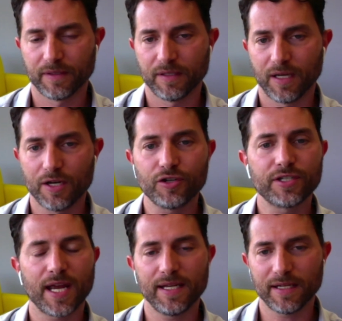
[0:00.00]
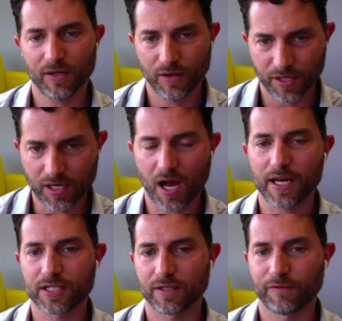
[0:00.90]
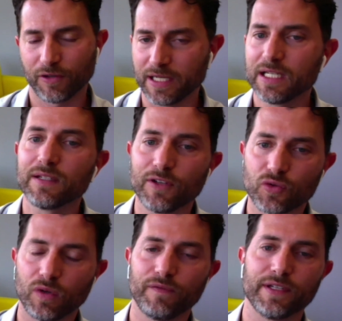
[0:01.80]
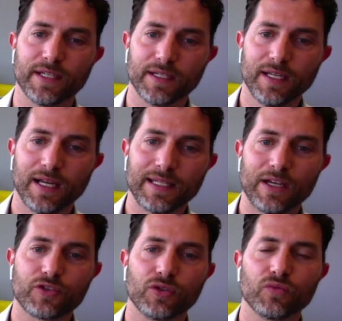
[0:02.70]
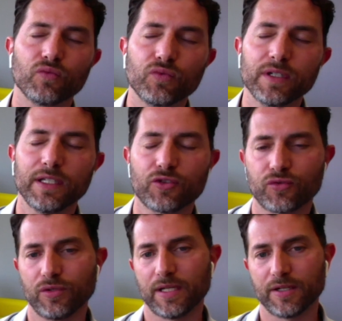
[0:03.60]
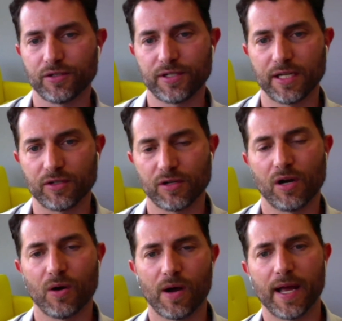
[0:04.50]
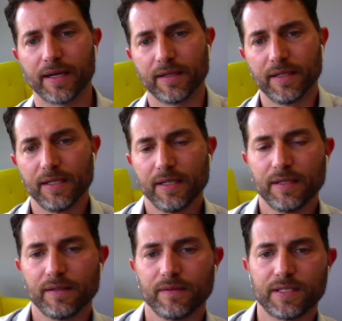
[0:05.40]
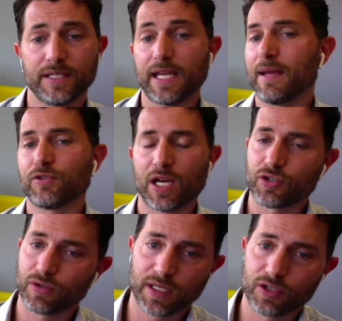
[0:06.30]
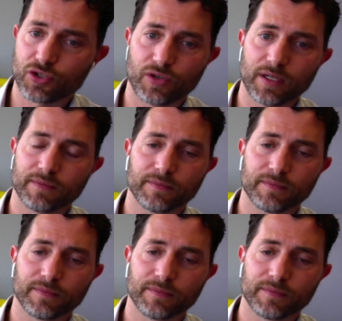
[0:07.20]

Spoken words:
Understanding the cost for an individual visit allows you to really truly understand your ROI. This is a game changer in the industry.